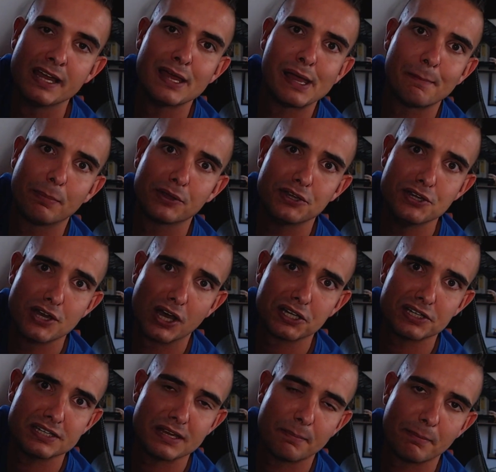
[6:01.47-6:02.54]
but not
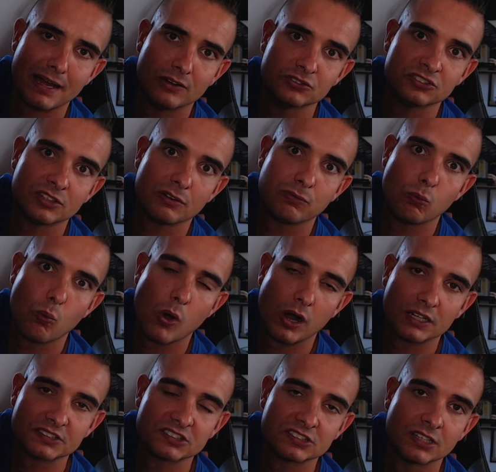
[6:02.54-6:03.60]
the amounts of
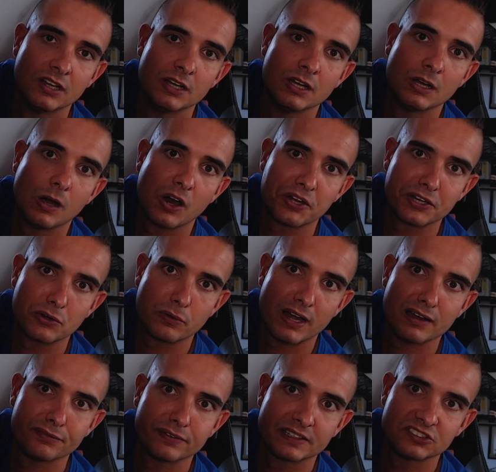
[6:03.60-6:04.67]
watts on a graphics